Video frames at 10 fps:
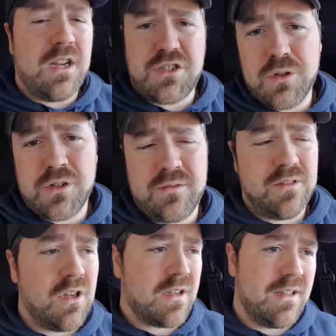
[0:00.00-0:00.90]
I told her,
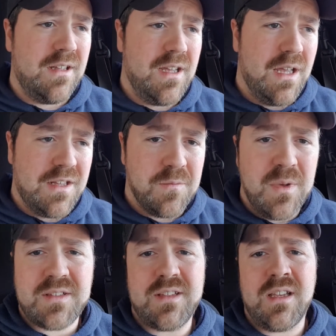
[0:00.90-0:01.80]
look, it's
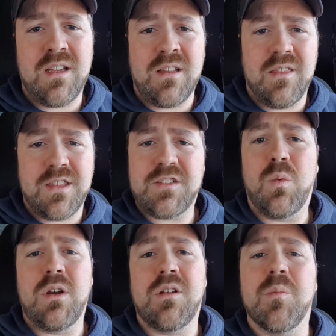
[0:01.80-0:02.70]
missing this
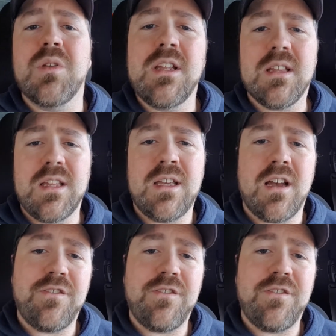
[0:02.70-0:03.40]
one completely.